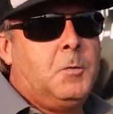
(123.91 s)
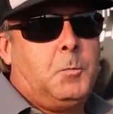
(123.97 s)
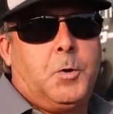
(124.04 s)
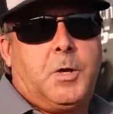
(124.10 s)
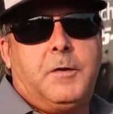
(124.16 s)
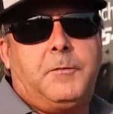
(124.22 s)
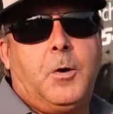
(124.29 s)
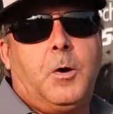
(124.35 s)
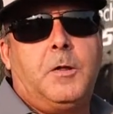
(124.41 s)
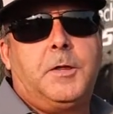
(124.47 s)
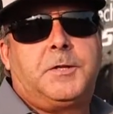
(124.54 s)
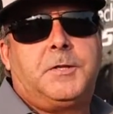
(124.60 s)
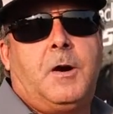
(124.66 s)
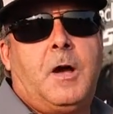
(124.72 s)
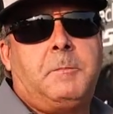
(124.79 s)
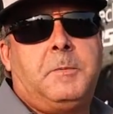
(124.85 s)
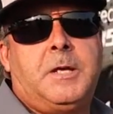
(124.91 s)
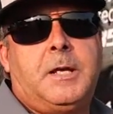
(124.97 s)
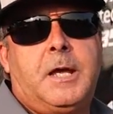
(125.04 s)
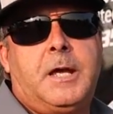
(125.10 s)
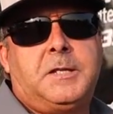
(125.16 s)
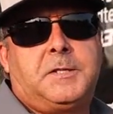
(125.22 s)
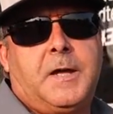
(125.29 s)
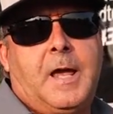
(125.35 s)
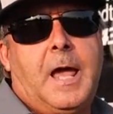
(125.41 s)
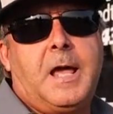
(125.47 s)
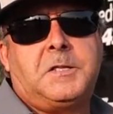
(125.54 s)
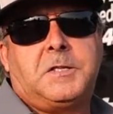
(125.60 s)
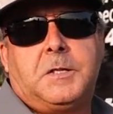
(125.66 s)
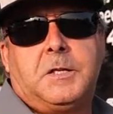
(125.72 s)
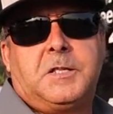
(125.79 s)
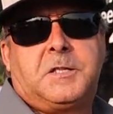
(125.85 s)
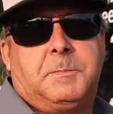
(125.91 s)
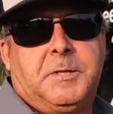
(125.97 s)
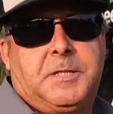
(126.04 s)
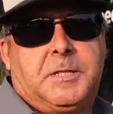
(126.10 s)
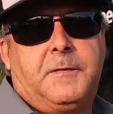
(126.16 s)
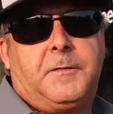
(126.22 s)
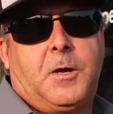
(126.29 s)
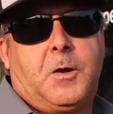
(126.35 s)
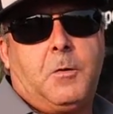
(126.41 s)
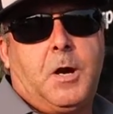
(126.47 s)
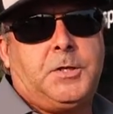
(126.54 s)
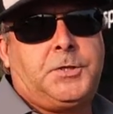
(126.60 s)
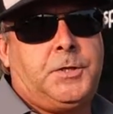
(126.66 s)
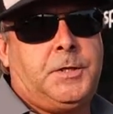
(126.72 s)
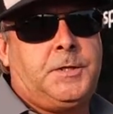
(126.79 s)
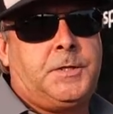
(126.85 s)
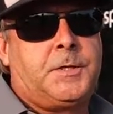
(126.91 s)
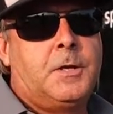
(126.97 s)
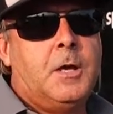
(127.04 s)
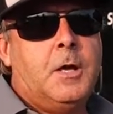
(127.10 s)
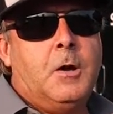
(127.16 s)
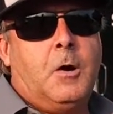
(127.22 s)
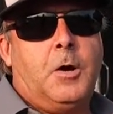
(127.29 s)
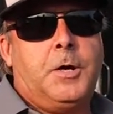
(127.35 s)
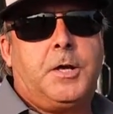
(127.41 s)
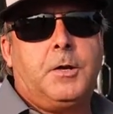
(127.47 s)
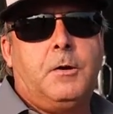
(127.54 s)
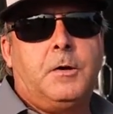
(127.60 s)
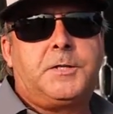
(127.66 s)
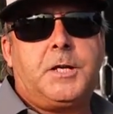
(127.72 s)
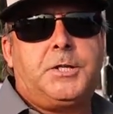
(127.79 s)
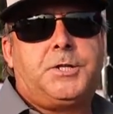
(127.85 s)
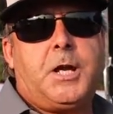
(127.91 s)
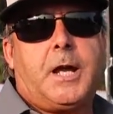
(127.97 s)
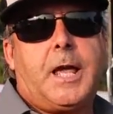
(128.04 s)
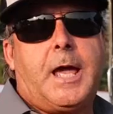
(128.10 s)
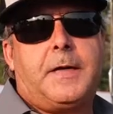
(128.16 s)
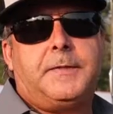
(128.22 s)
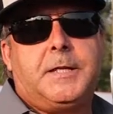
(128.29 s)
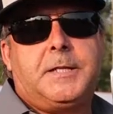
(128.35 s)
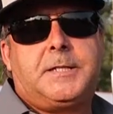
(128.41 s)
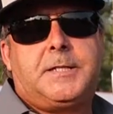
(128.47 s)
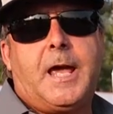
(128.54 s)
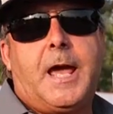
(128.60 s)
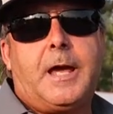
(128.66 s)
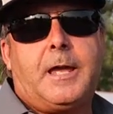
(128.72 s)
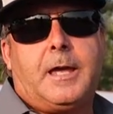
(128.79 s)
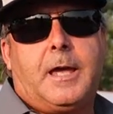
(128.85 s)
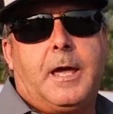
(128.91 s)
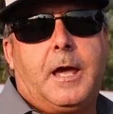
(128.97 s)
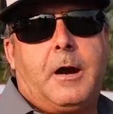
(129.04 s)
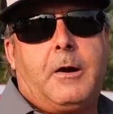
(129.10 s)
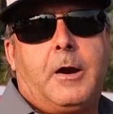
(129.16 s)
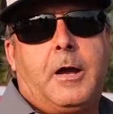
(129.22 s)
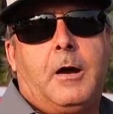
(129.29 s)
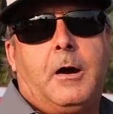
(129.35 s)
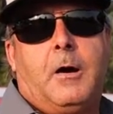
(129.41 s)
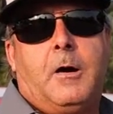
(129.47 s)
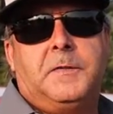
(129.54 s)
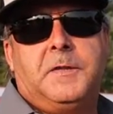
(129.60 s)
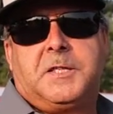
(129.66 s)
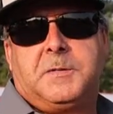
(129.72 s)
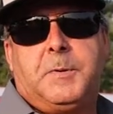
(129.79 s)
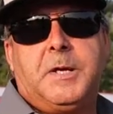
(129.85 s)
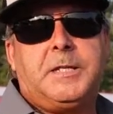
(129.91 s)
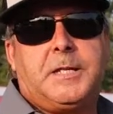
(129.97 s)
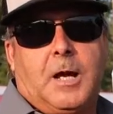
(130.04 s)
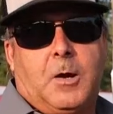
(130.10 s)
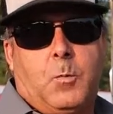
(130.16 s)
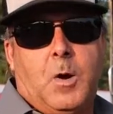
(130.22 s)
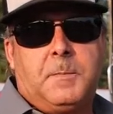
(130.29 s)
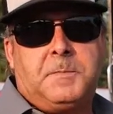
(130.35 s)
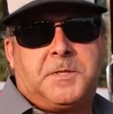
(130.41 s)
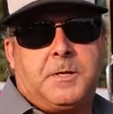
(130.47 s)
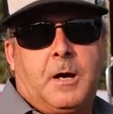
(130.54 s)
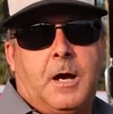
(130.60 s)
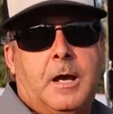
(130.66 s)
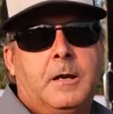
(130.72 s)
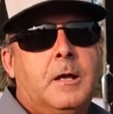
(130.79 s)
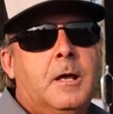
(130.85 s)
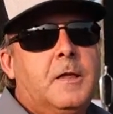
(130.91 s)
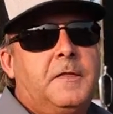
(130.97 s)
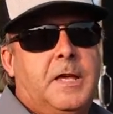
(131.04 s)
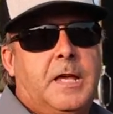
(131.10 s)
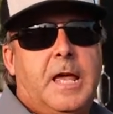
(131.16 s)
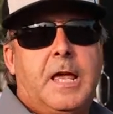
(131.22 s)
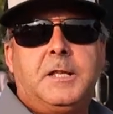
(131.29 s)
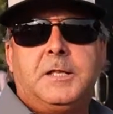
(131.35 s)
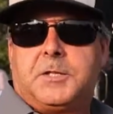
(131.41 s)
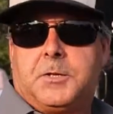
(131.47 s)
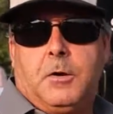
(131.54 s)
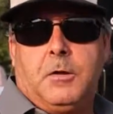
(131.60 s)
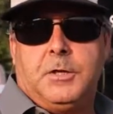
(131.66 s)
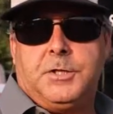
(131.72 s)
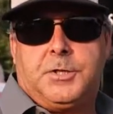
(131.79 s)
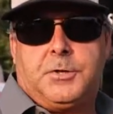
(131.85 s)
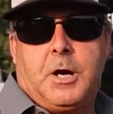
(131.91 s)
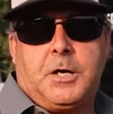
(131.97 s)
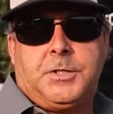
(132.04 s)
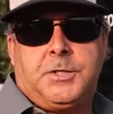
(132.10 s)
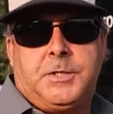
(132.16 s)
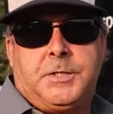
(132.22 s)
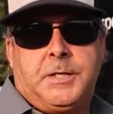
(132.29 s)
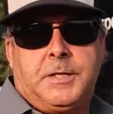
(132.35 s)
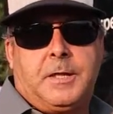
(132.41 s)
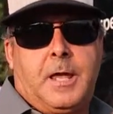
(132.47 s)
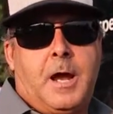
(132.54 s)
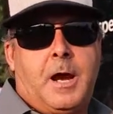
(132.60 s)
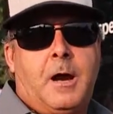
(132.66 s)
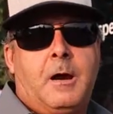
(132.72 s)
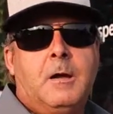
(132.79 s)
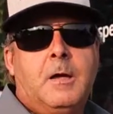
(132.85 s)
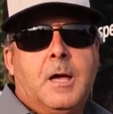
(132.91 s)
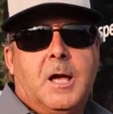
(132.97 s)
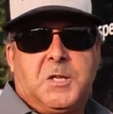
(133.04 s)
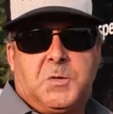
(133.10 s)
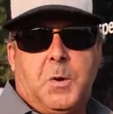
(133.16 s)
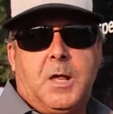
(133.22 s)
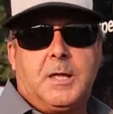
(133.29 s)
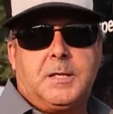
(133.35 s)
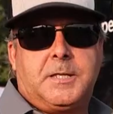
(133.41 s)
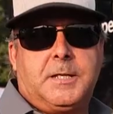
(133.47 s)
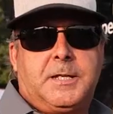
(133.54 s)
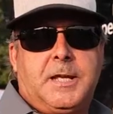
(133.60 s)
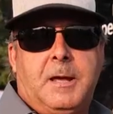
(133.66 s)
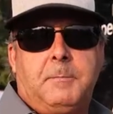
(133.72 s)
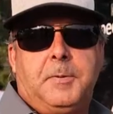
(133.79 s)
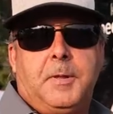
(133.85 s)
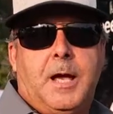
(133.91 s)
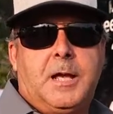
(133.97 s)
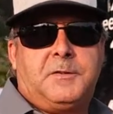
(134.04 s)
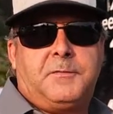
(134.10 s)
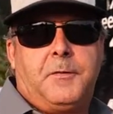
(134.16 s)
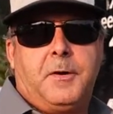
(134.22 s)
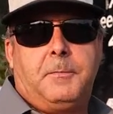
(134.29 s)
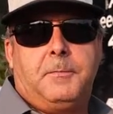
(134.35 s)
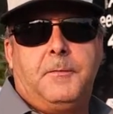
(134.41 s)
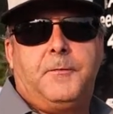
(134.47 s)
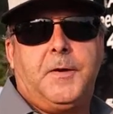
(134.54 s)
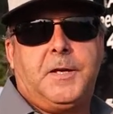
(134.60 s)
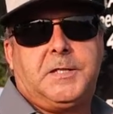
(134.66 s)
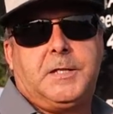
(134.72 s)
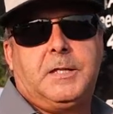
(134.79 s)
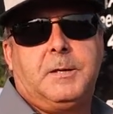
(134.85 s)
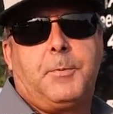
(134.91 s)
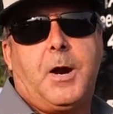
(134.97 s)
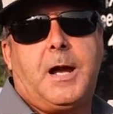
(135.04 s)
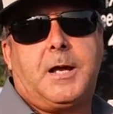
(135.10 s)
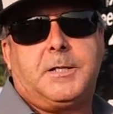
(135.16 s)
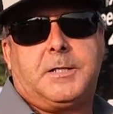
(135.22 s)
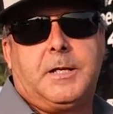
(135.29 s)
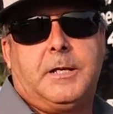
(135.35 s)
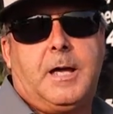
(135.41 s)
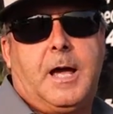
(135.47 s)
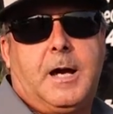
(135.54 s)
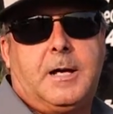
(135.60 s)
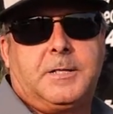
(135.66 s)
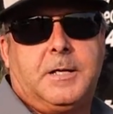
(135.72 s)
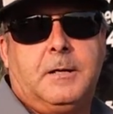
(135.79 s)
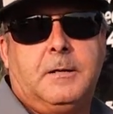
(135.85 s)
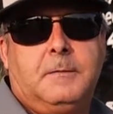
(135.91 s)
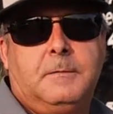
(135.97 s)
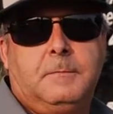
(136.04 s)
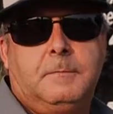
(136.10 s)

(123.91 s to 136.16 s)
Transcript: We'll give you all the time you need to answer your specific questions. Or you can also check out the tech area on the Speedtech website. The install instructions are there, as well as the templates for fixing the brackets to the housing.